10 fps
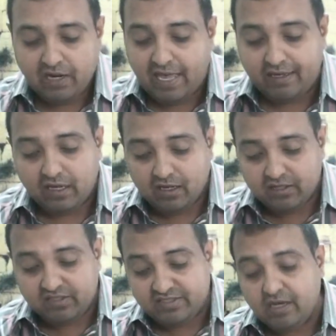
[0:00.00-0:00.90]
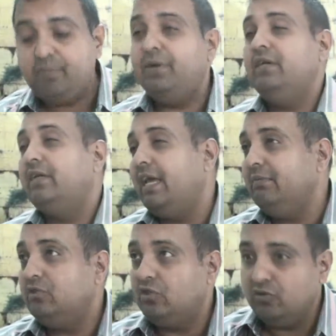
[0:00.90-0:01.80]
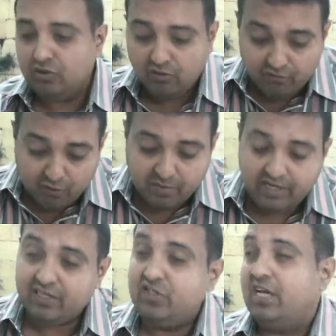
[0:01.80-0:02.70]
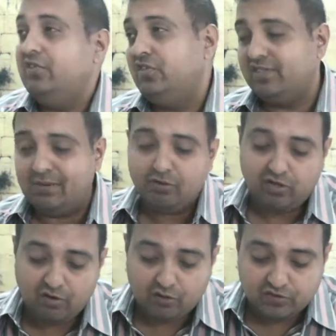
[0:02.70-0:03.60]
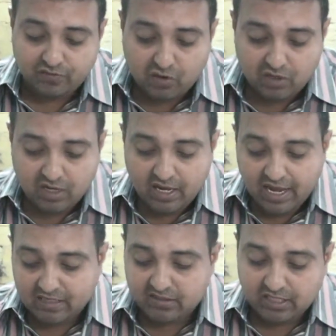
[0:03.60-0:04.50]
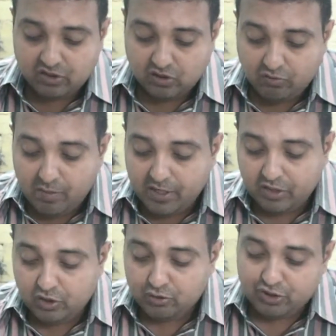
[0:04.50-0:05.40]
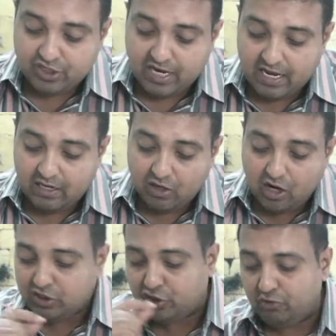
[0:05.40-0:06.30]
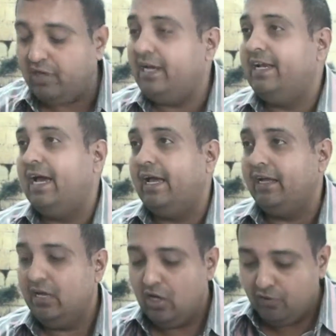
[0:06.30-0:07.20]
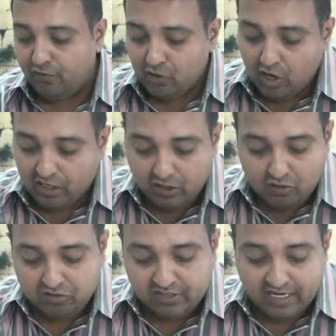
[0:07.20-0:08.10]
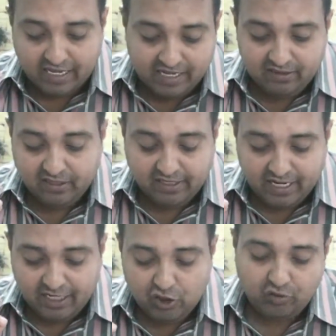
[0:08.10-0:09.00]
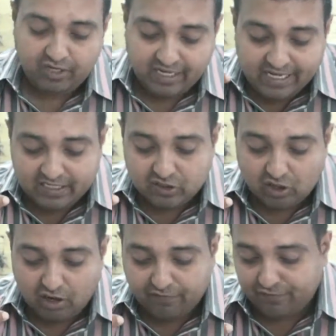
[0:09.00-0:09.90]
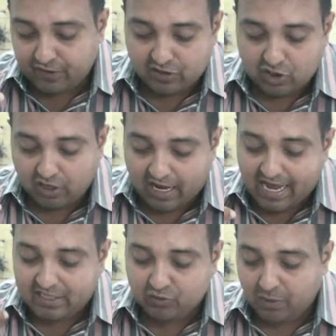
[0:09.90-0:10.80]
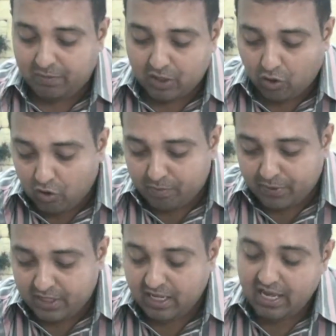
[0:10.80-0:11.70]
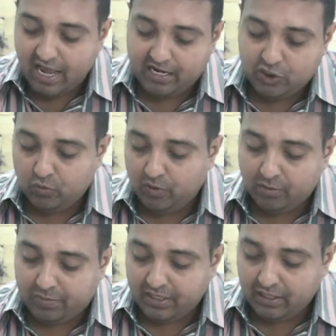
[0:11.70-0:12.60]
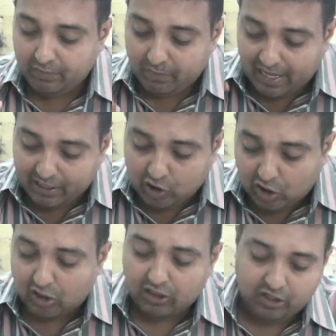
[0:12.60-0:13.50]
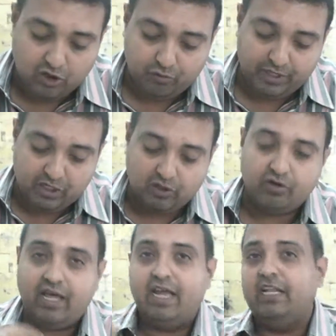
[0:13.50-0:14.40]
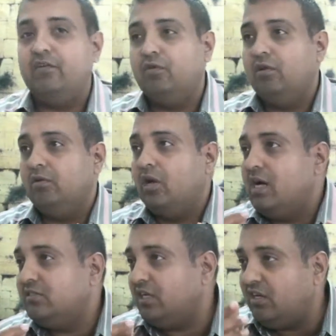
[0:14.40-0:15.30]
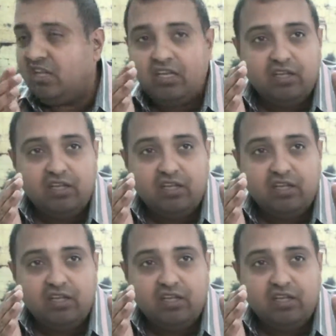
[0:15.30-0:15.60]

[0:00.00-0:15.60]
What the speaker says: Like the serpent came to the woman in Genesis chapter 3 verse 4 and said to the woman, "You shall not surely die. For God knows that in the day you eat of it, your eyes will be opened and you will be like God, knowing good and evil." God said,